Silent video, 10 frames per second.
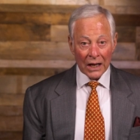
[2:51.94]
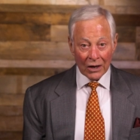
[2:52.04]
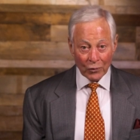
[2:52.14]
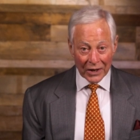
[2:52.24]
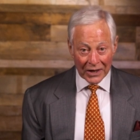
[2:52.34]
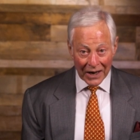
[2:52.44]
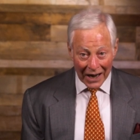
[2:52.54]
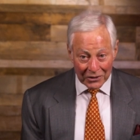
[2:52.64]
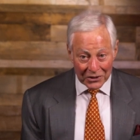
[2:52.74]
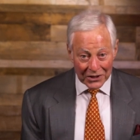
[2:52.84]
If we can
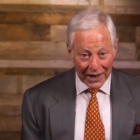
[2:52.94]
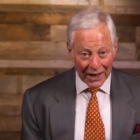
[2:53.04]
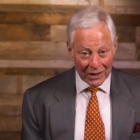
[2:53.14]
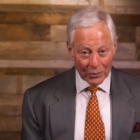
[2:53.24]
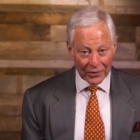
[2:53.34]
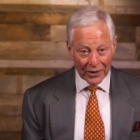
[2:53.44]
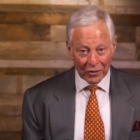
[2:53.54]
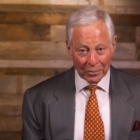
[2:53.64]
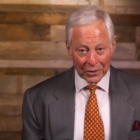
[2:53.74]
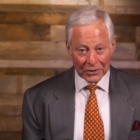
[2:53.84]
understand where the
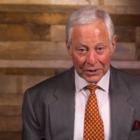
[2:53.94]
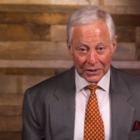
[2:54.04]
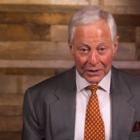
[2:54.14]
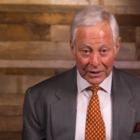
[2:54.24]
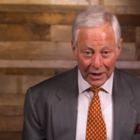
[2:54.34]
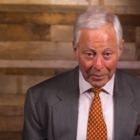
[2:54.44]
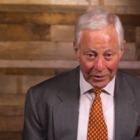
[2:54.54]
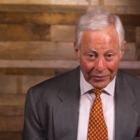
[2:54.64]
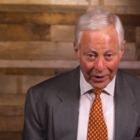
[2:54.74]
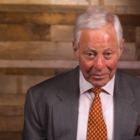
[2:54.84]
other person is
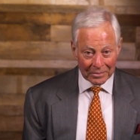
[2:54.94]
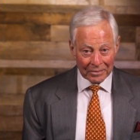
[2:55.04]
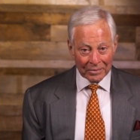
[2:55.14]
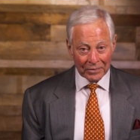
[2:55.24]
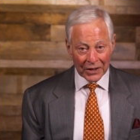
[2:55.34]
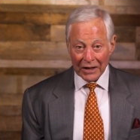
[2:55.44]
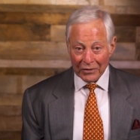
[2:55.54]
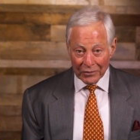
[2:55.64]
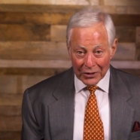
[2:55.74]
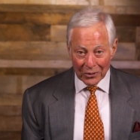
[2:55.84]
coming from,
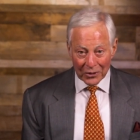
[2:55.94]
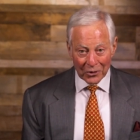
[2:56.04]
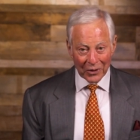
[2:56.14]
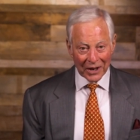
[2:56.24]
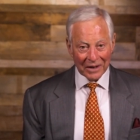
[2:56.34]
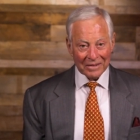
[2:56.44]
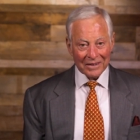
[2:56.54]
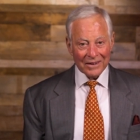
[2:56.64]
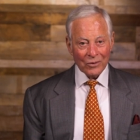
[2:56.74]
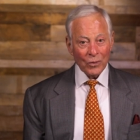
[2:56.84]
even if we don't agree,
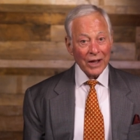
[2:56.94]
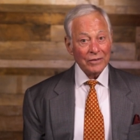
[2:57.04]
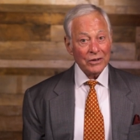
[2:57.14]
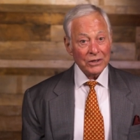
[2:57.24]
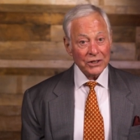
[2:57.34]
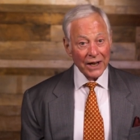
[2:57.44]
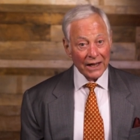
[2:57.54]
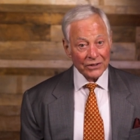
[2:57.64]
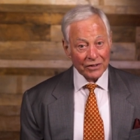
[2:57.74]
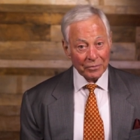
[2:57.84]
we have a good
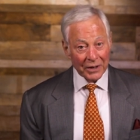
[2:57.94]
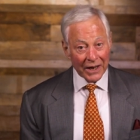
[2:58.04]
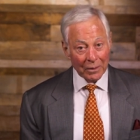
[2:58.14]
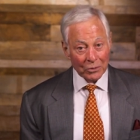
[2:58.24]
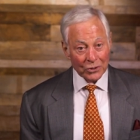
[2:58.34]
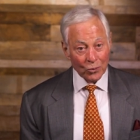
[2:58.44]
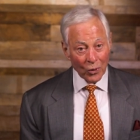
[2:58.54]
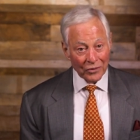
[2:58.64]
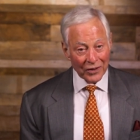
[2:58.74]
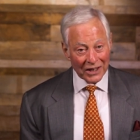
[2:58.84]
chance of being able to
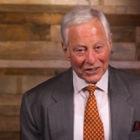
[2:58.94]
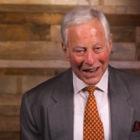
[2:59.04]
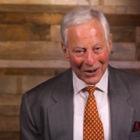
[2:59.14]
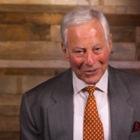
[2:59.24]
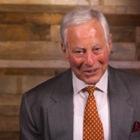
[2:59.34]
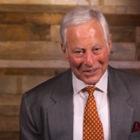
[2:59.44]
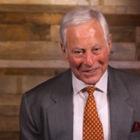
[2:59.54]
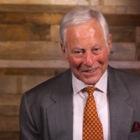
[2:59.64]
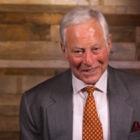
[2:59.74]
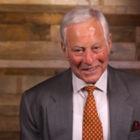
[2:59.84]
work things out.
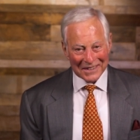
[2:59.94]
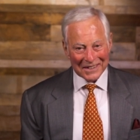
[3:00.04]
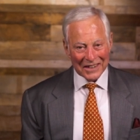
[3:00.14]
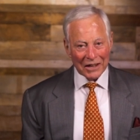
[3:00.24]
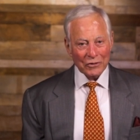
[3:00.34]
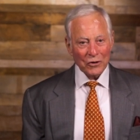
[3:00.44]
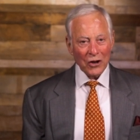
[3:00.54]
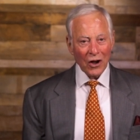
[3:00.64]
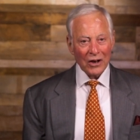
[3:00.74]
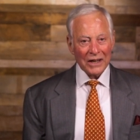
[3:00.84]
Give your
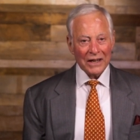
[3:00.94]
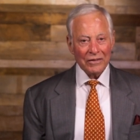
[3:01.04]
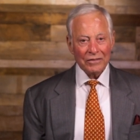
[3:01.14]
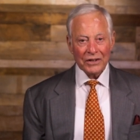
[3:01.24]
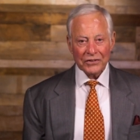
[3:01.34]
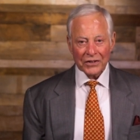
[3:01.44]
colleague this